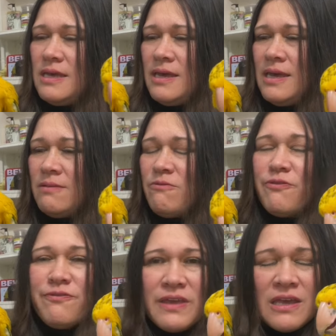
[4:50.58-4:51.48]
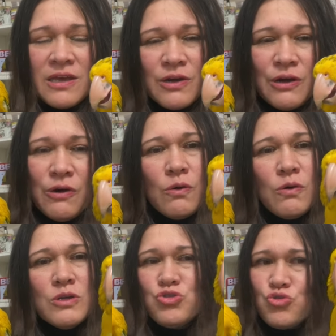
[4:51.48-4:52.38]
in fear
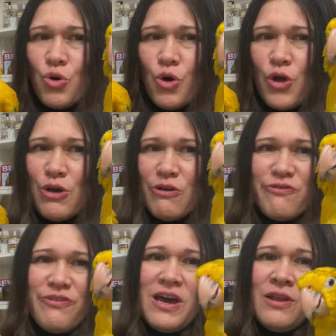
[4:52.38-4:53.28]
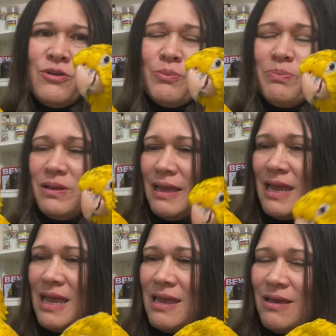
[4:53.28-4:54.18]
or joy or fun or
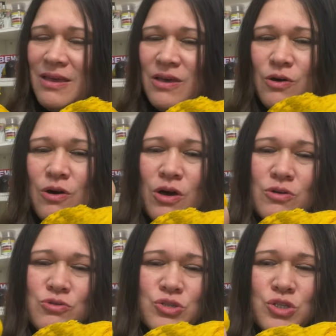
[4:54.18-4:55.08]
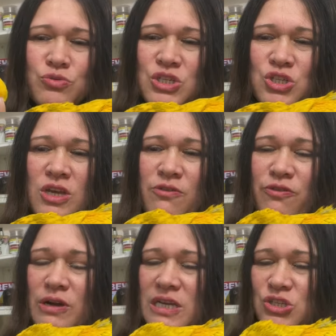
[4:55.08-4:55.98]
playing or screeching
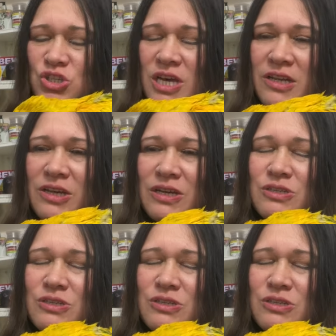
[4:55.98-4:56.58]
for each other.